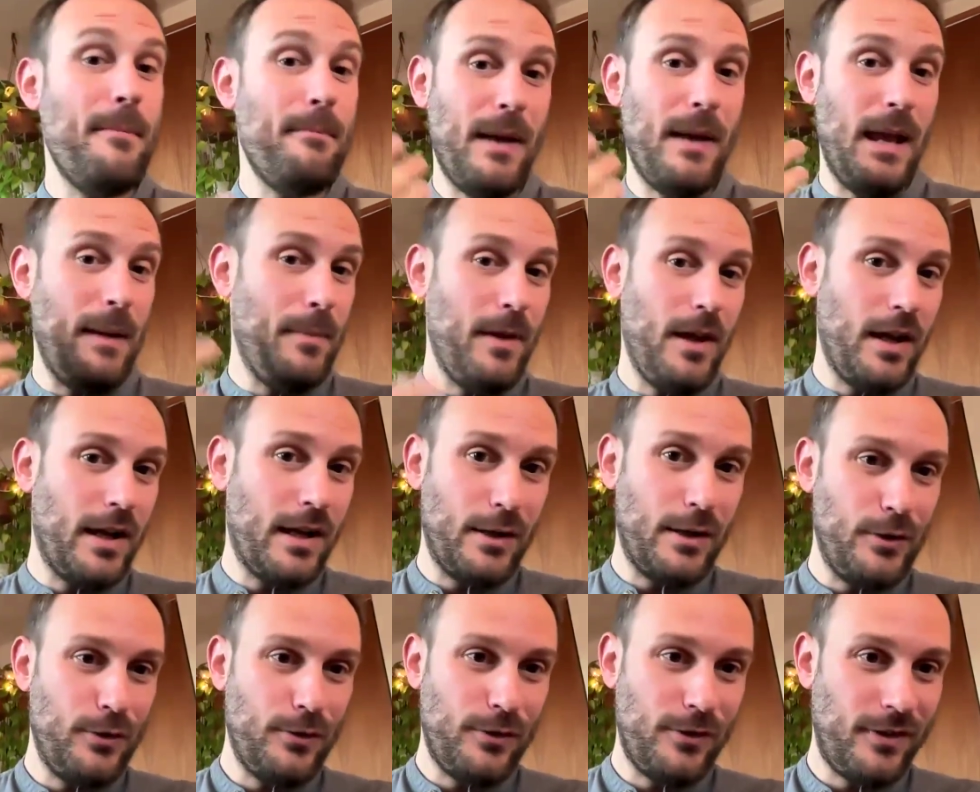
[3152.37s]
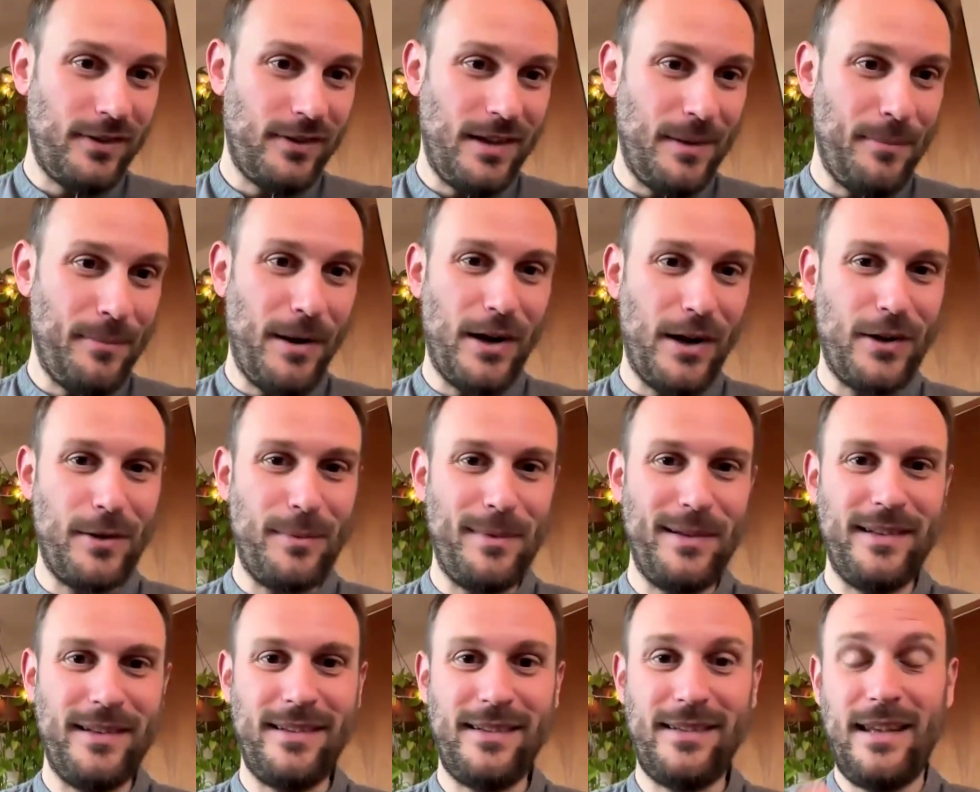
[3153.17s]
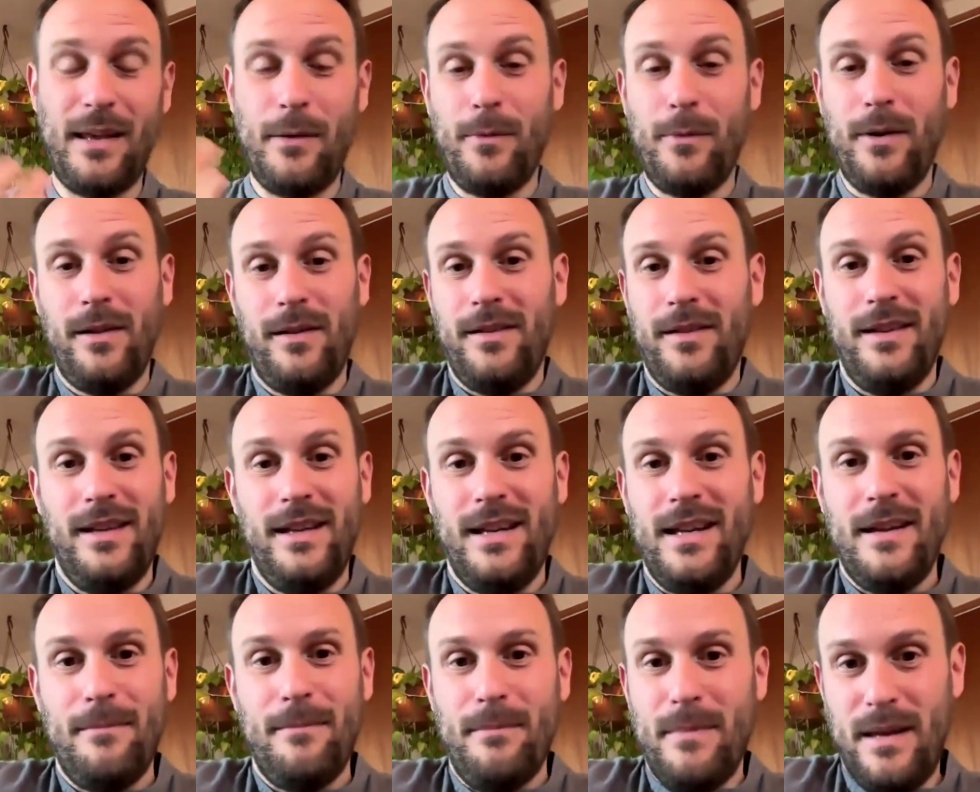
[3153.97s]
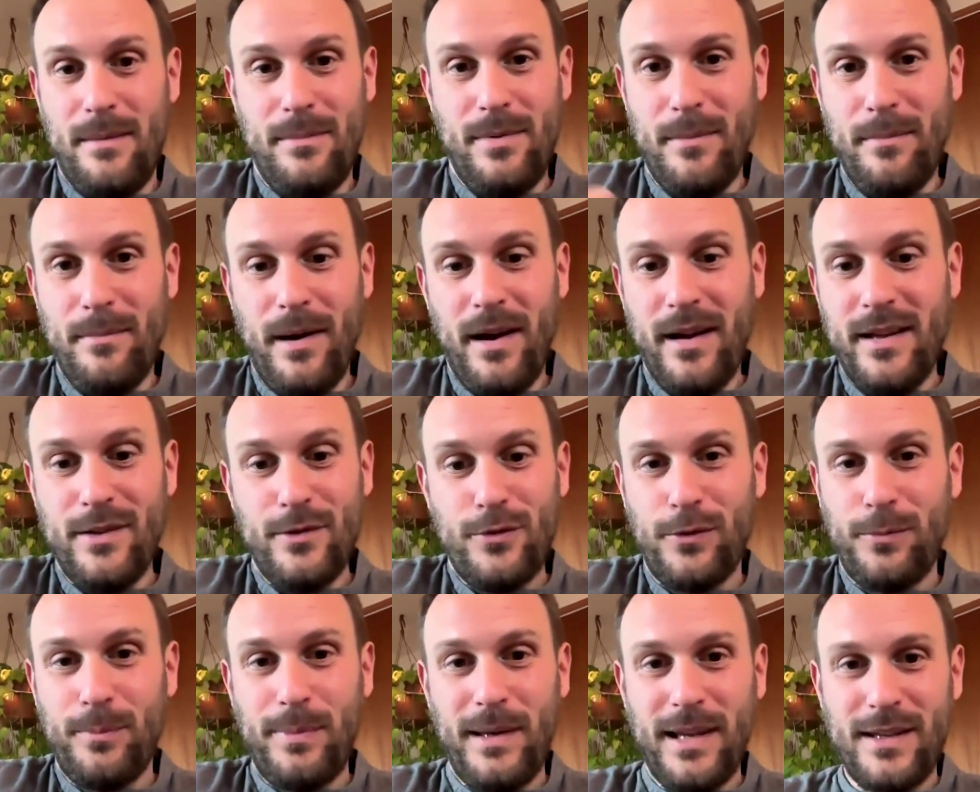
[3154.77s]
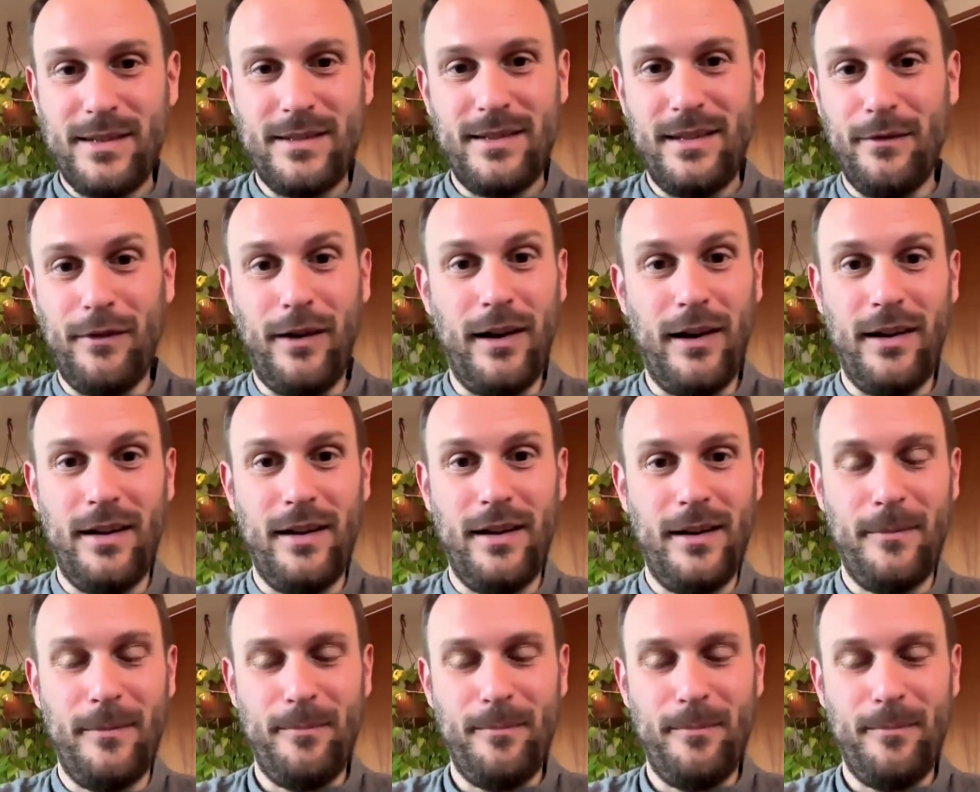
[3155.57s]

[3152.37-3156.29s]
Maybe I can use the same argument and say, well, maybe my introspective